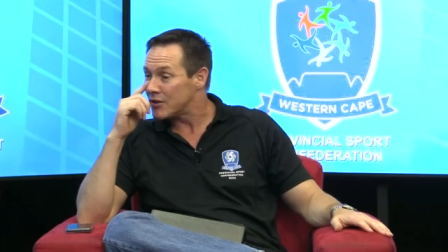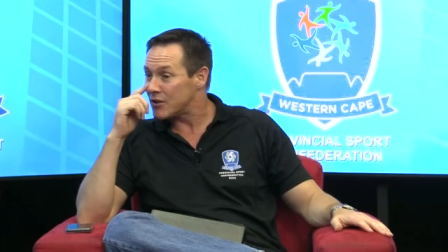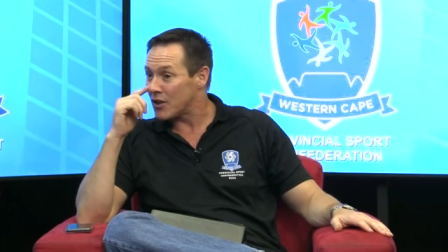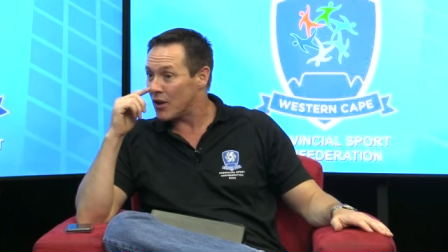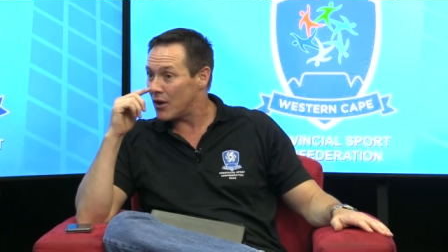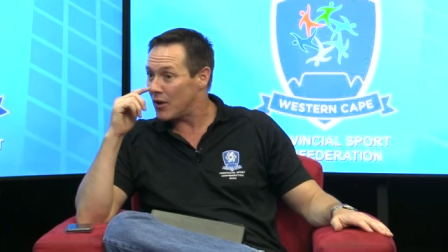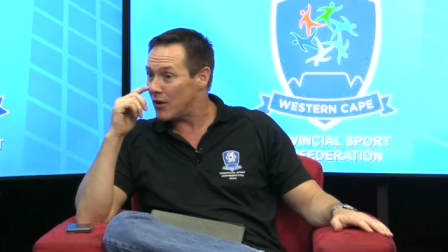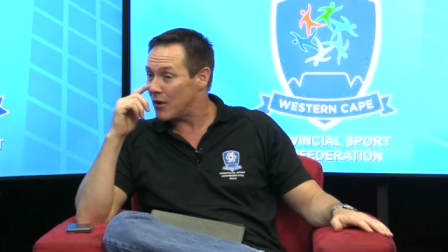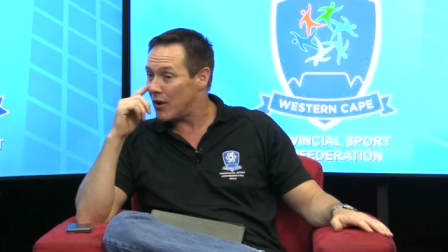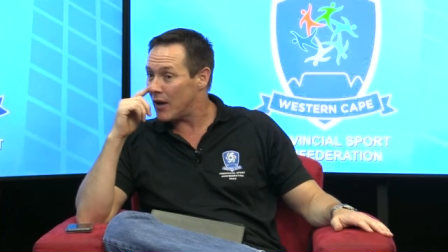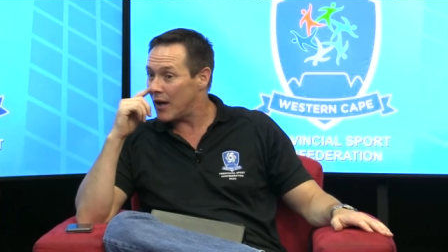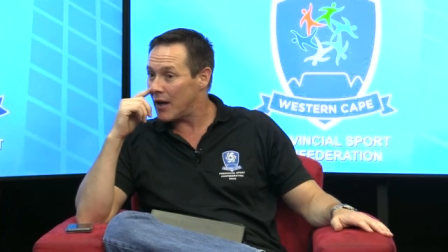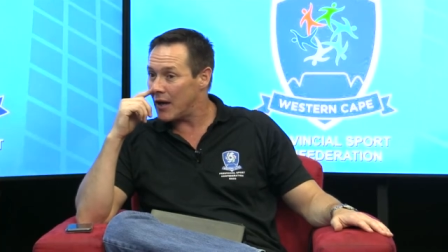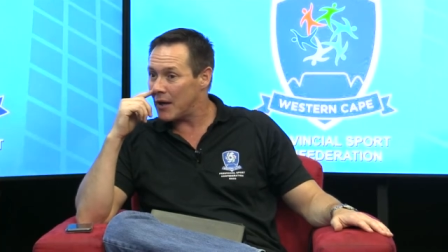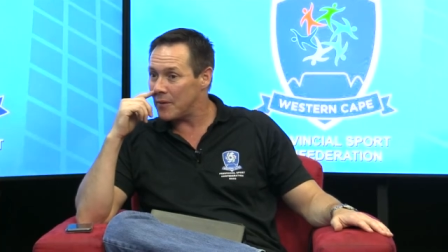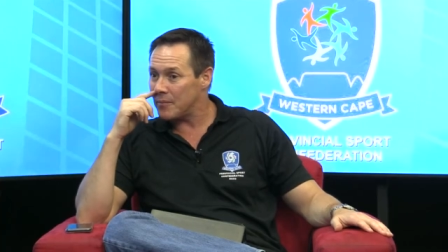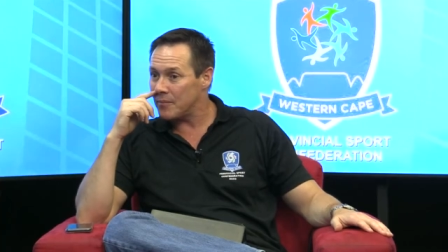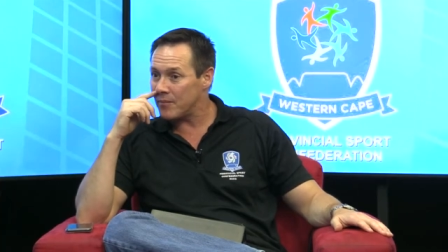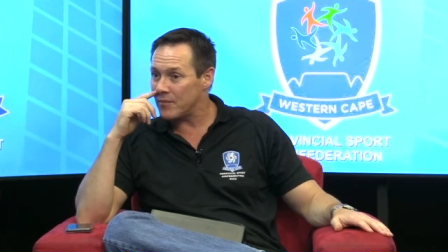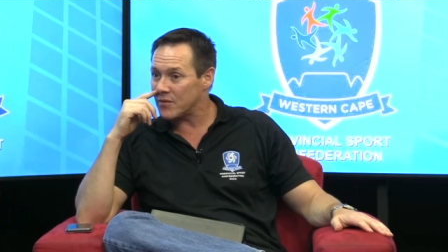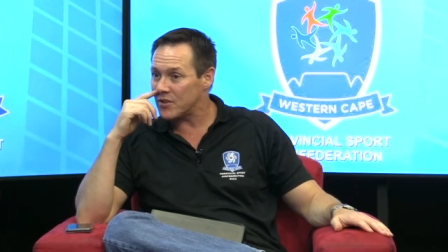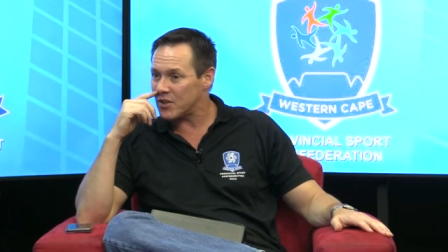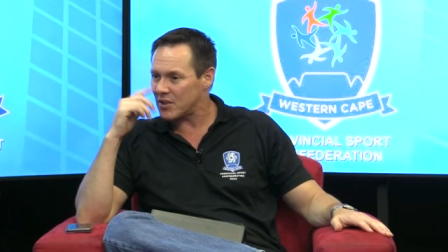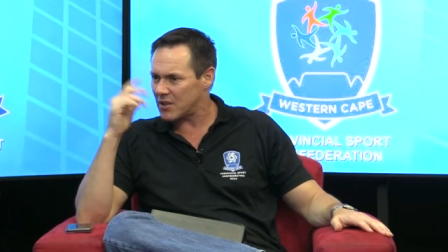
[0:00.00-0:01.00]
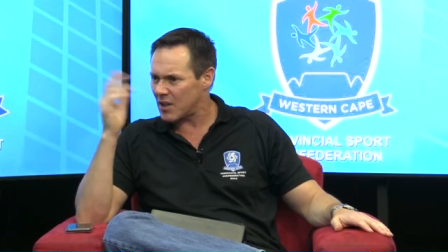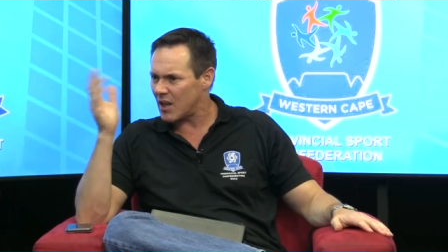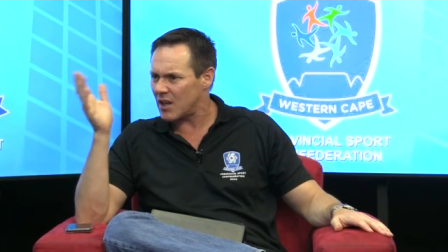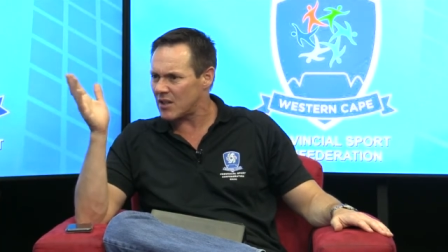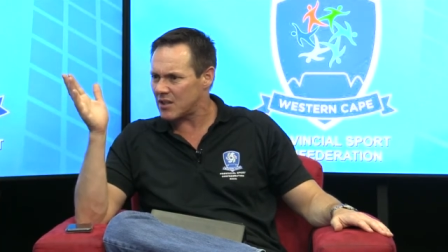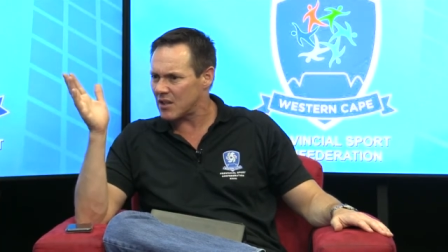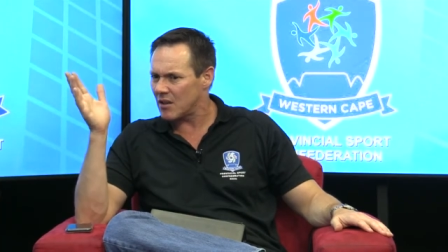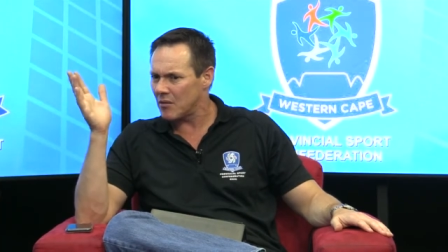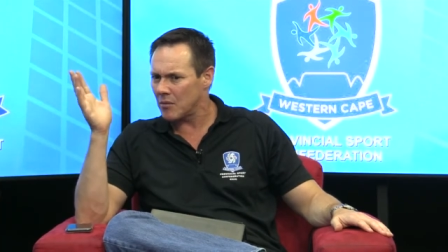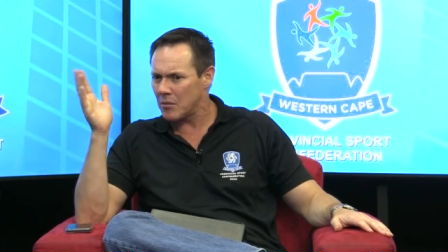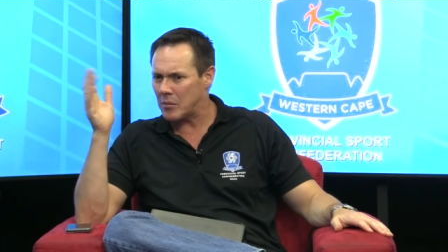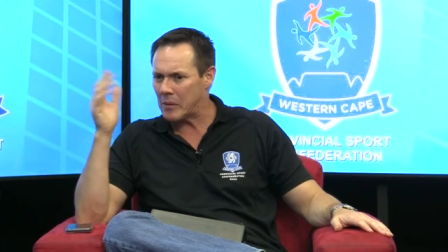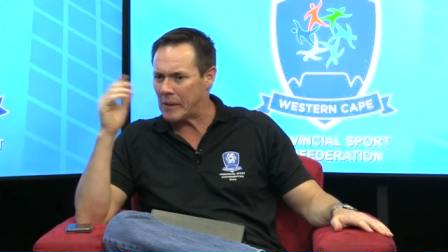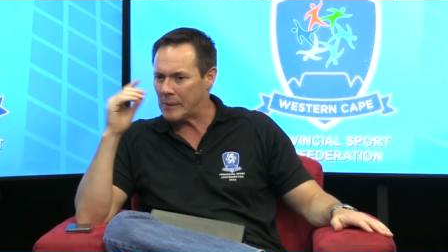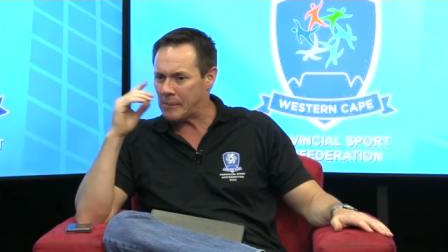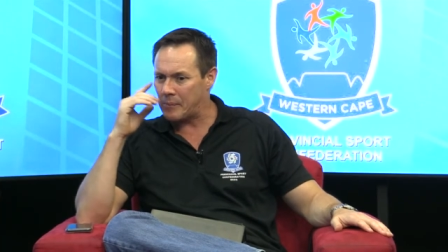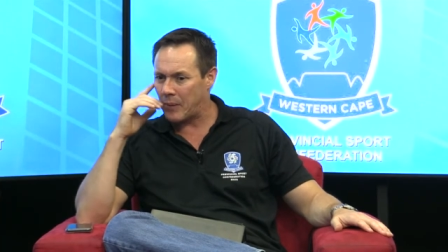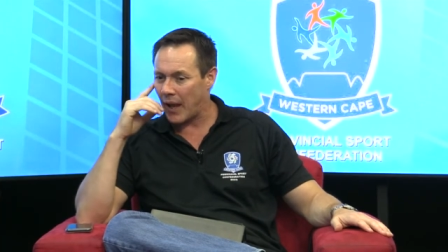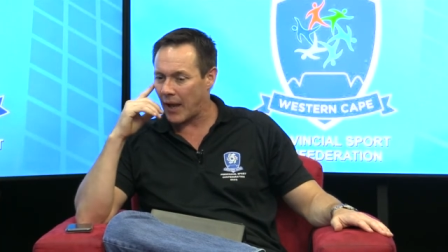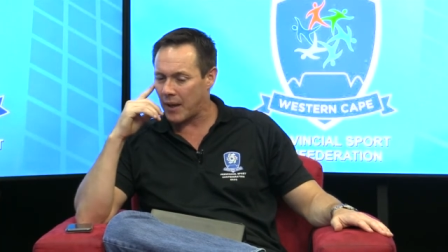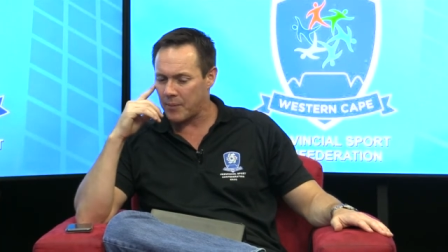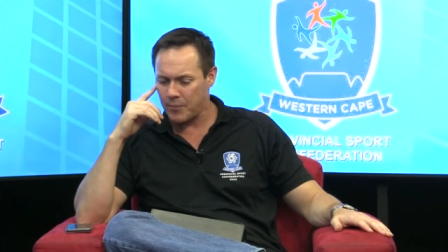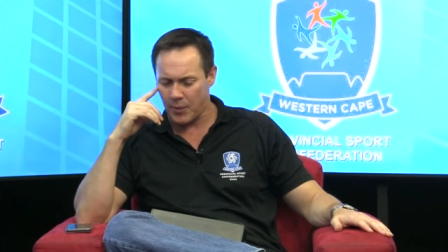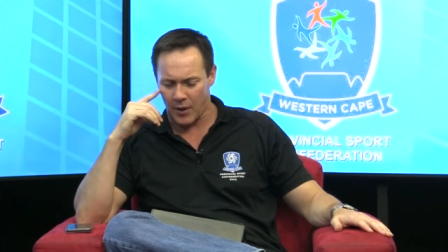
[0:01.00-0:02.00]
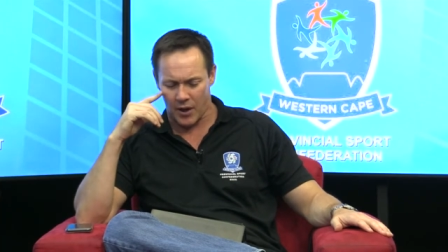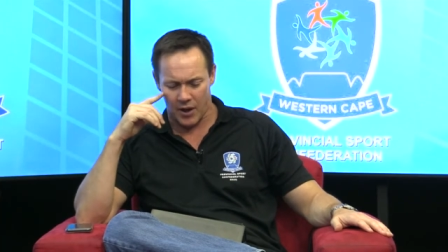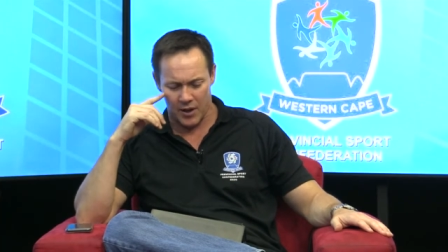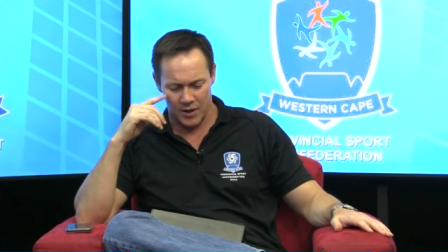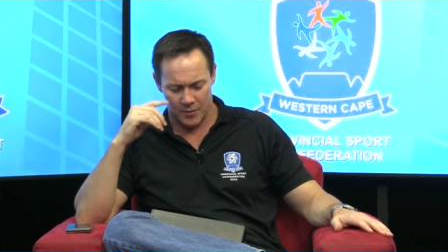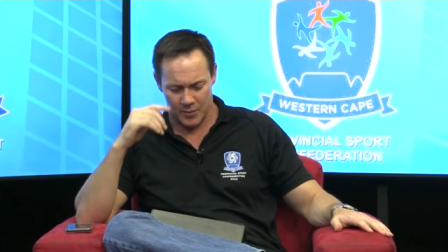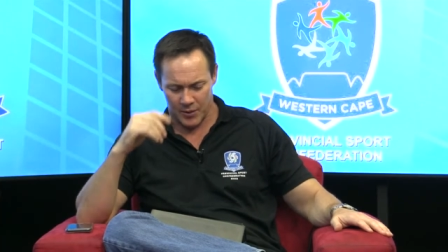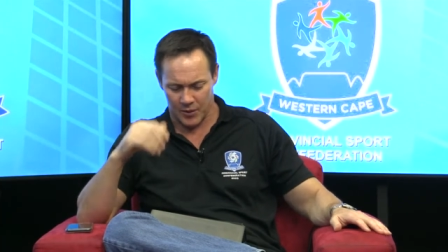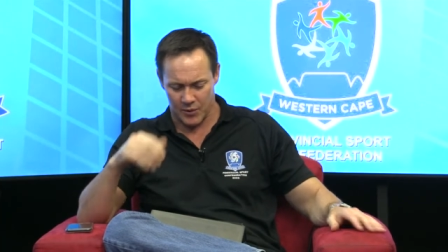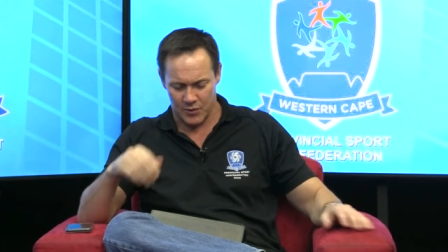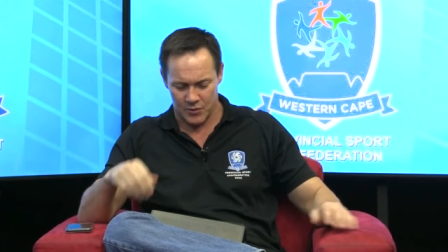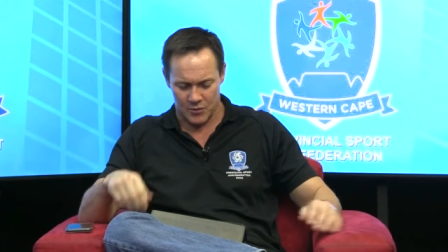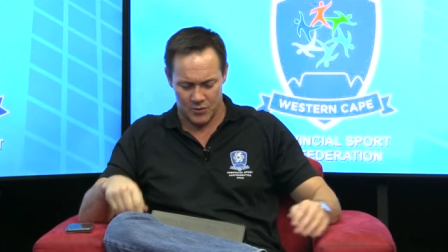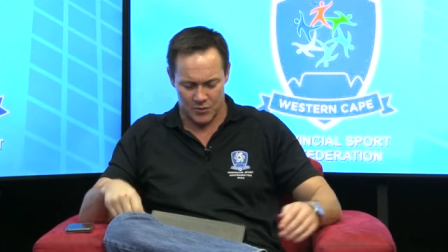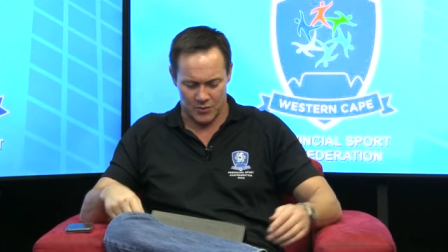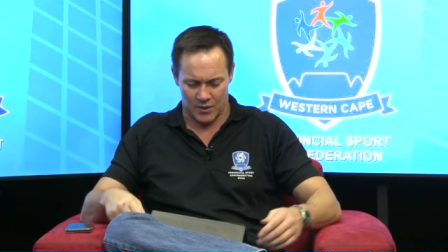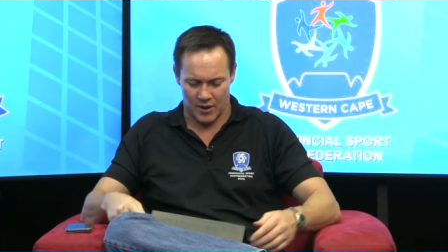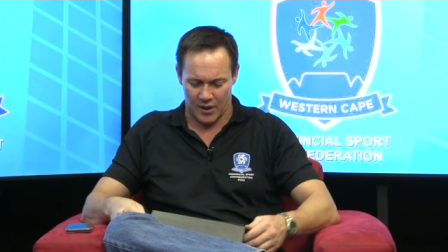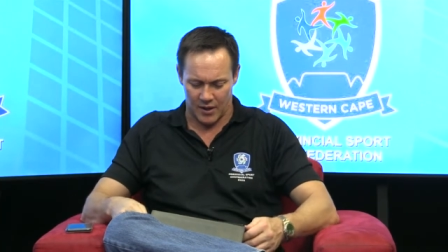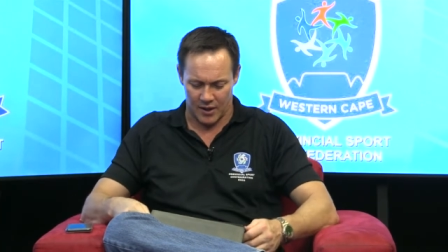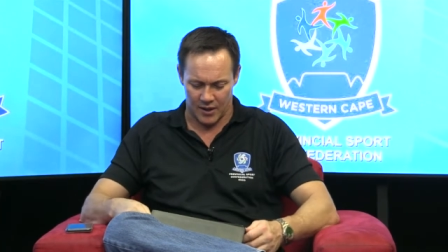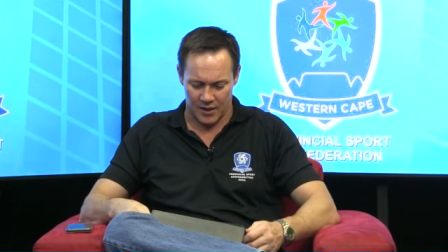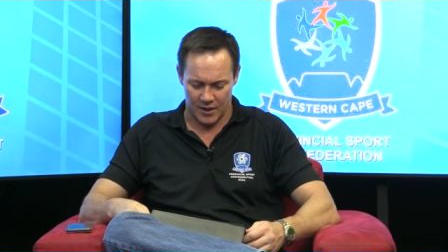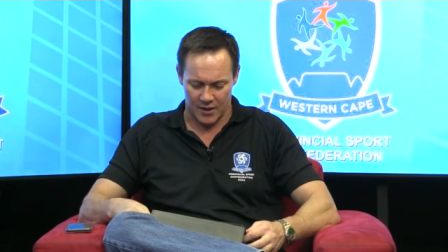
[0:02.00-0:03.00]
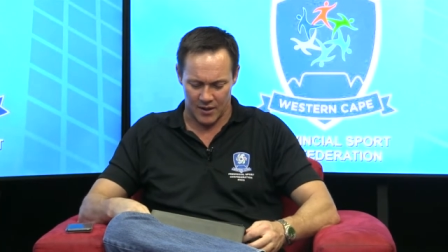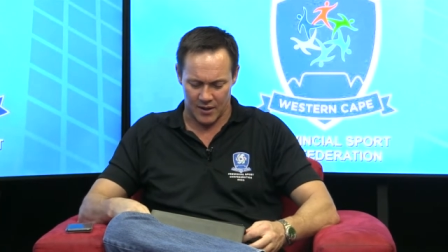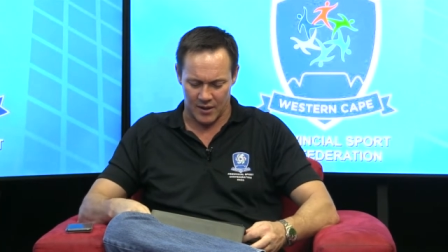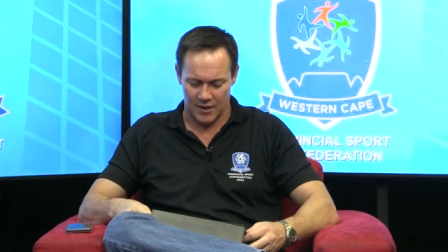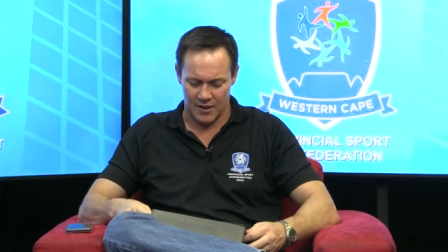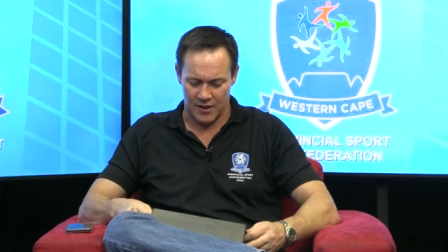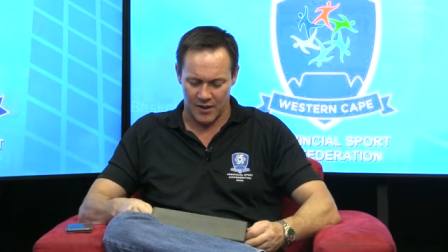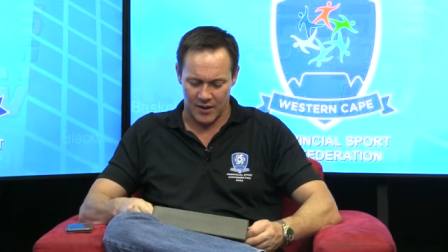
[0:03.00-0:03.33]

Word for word: So um, just tell us a little bit about black powder because uh,